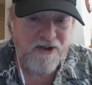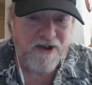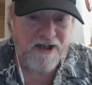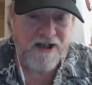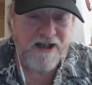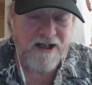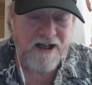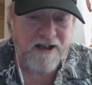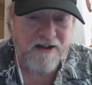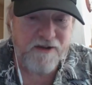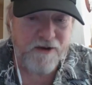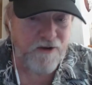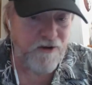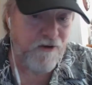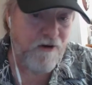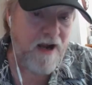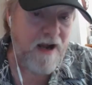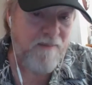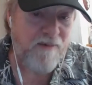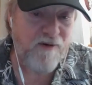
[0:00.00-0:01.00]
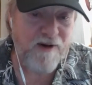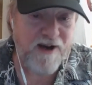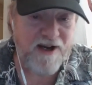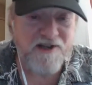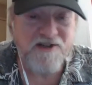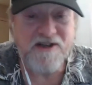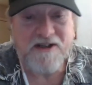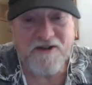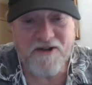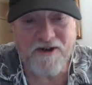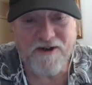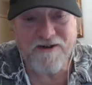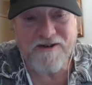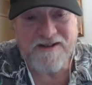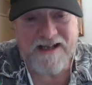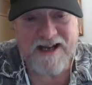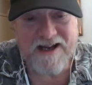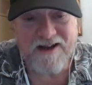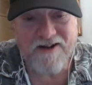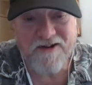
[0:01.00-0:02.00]
Uh, through their operation, it
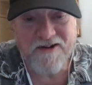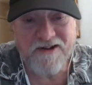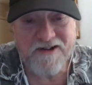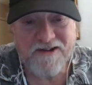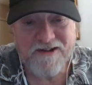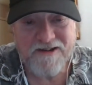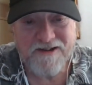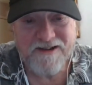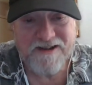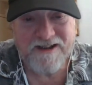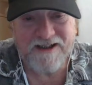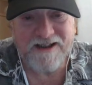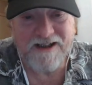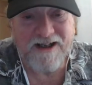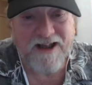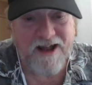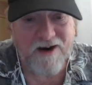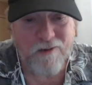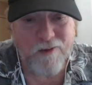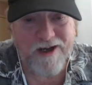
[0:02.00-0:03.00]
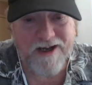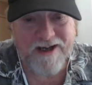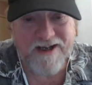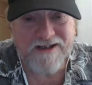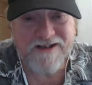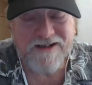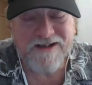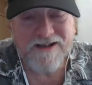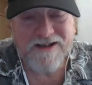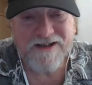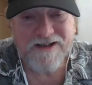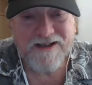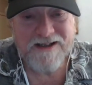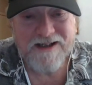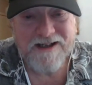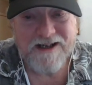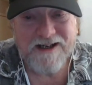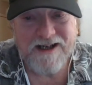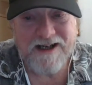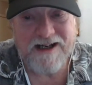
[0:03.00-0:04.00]
turns out, in a lot of ways.
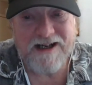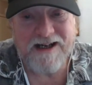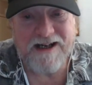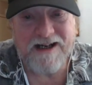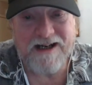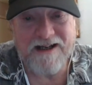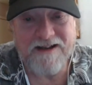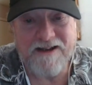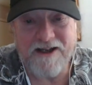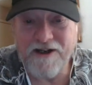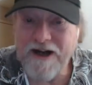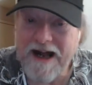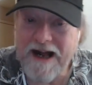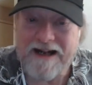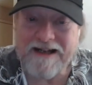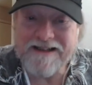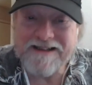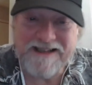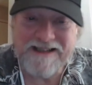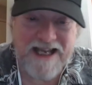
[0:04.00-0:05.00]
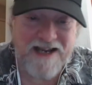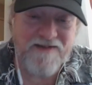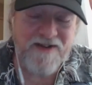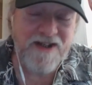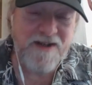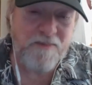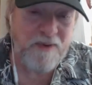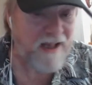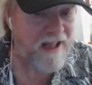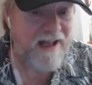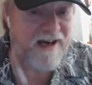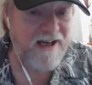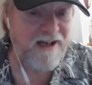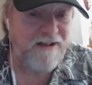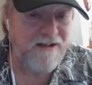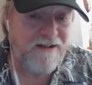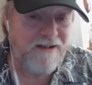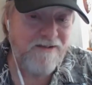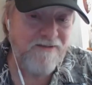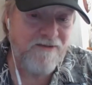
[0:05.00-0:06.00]
Uh, they're not saving the planet
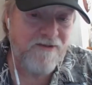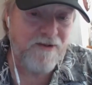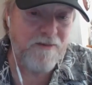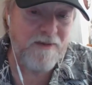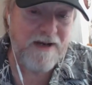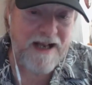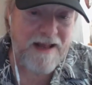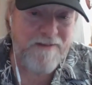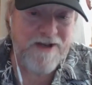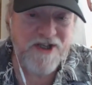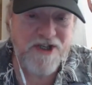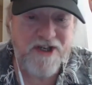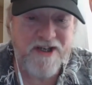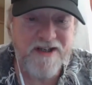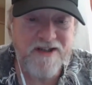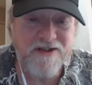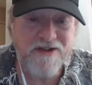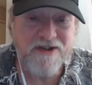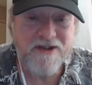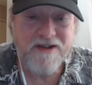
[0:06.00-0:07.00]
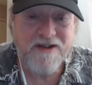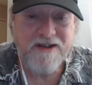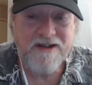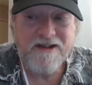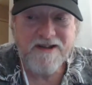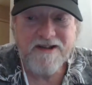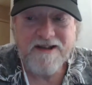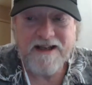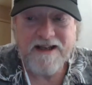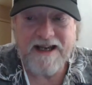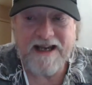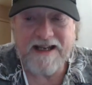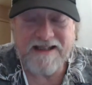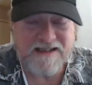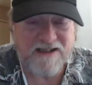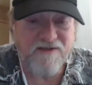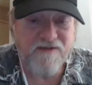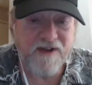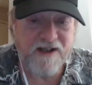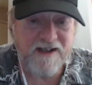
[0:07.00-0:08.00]
from climate change as
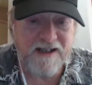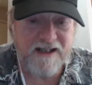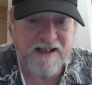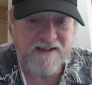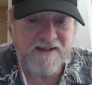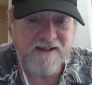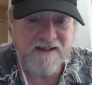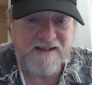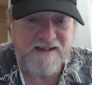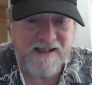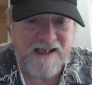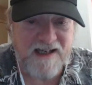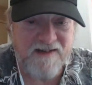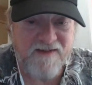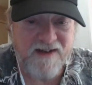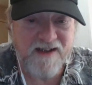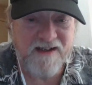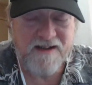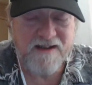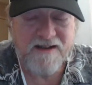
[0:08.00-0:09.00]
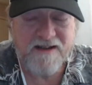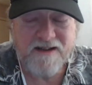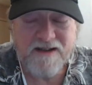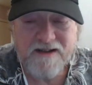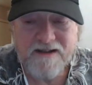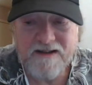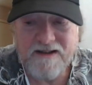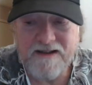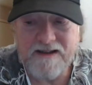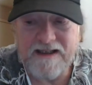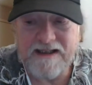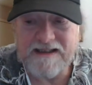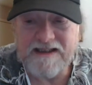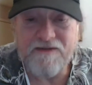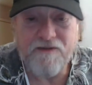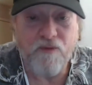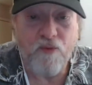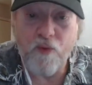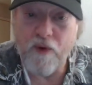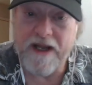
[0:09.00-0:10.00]
if it needs saving, as
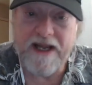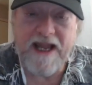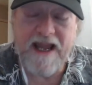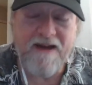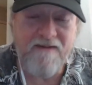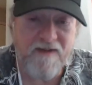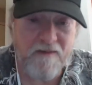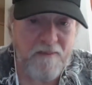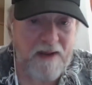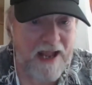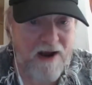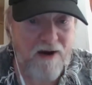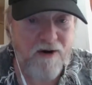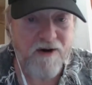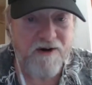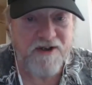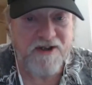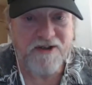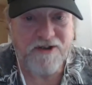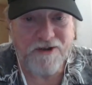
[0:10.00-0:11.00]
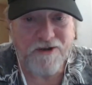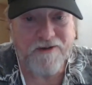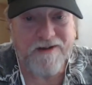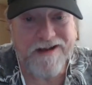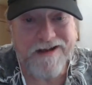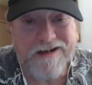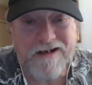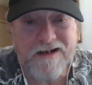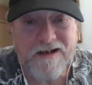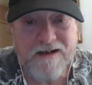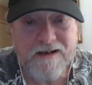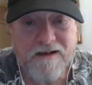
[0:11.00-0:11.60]
if we have the power to do that.